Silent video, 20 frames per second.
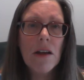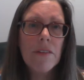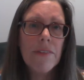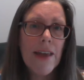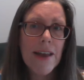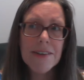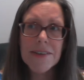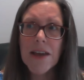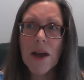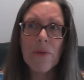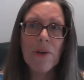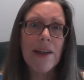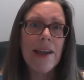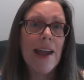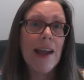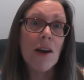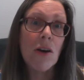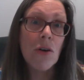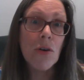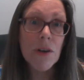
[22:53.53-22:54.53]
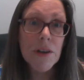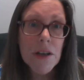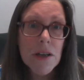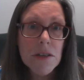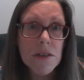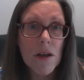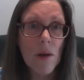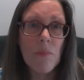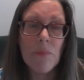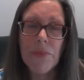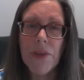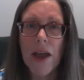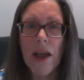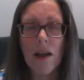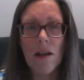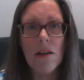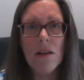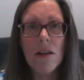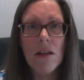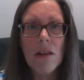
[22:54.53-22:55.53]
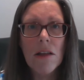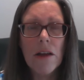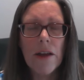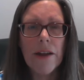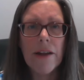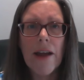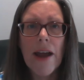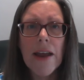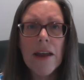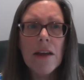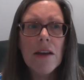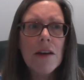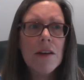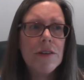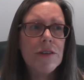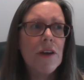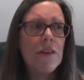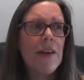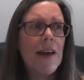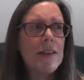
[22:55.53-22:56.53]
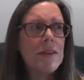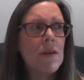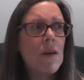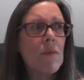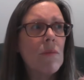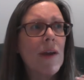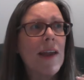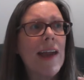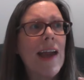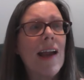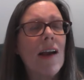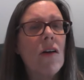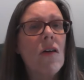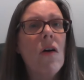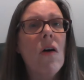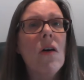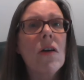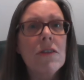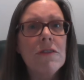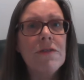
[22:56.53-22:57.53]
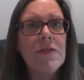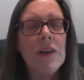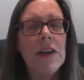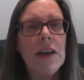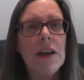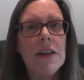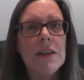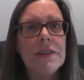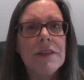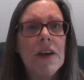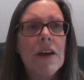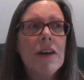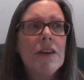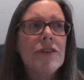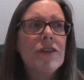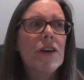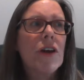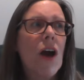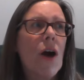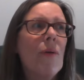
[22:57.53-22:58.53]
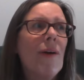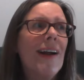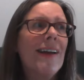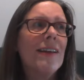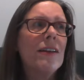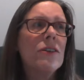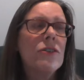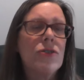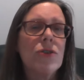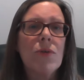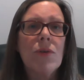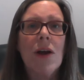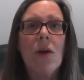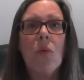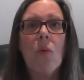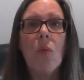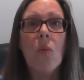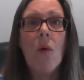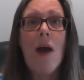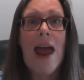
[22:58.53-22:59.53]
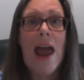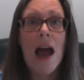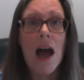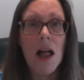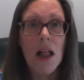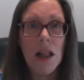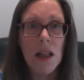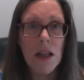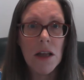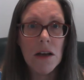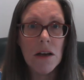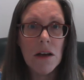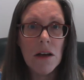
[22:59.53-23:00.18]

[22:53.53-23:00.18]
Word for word: That's how we get good at something. Okay? So that's when we get confidence to go out and do it well.